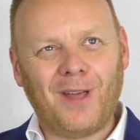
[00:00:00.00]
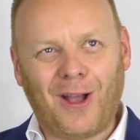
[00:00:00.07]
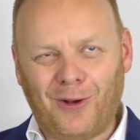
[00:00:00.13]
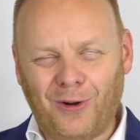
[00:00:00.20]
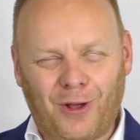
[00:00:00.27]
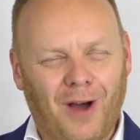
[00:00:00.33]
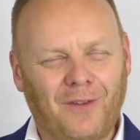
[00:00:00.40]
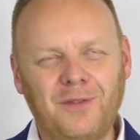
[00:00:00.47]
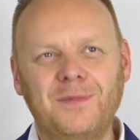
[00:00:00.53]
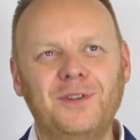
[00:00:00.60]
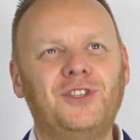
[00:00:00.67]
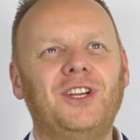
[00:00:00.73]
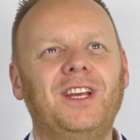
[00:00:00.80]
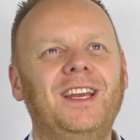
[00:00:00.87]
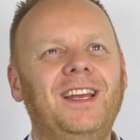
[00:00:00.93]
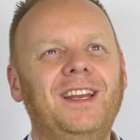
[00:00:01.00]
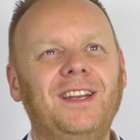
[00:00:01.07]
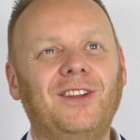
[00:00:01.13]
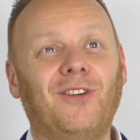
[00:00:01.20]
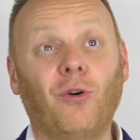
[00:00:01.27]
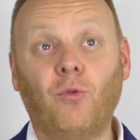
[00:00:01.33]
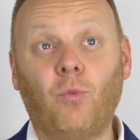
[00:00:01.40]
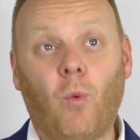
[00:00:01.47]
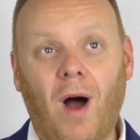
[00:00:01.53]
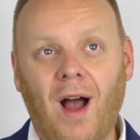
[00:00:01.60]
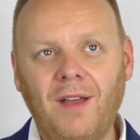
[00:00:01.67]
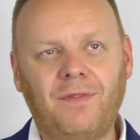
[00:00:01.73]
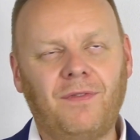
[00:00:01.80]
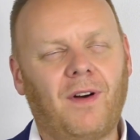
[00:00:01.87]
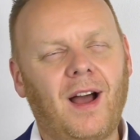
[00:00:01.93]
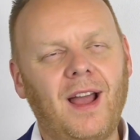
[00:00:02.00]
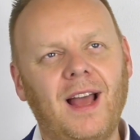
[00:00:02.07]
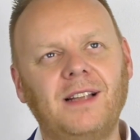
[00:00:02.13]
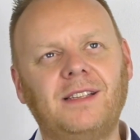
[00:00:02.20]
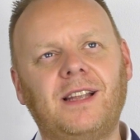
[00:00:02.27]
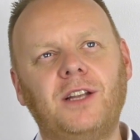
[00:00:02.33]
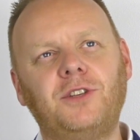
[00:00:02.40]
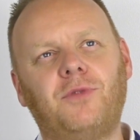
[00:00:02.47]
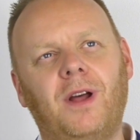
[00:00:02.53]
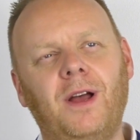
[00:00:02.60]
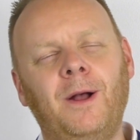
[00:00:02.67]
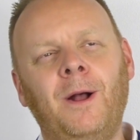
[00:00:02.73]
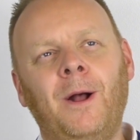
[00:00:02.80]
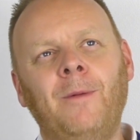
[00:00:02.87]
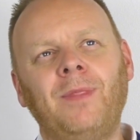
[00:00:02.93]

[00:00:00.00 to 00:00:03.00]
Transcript: a good coffee machine, good Wi Fi, etc.